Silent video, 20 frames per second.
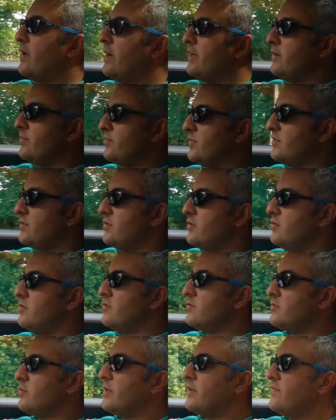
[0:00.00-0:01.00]
ran up
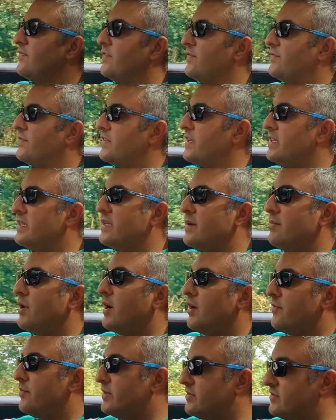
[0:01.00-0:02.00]
to 2015. There
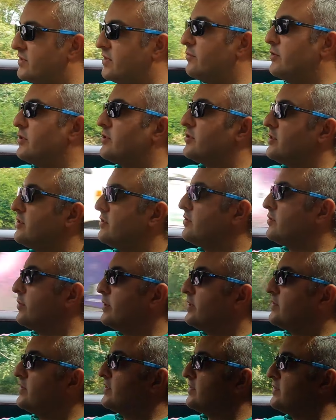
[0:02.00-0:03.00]
might have been some registered in
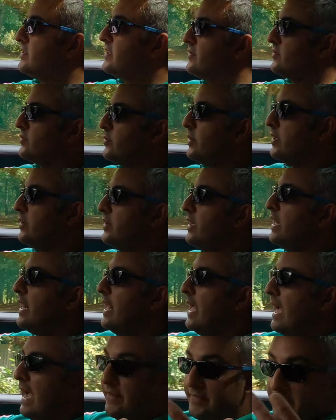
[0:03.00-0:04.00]
2016 as well,
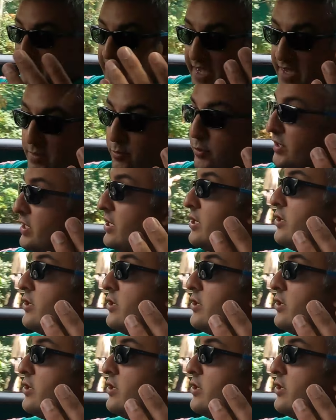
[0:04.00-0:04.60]
and they came with a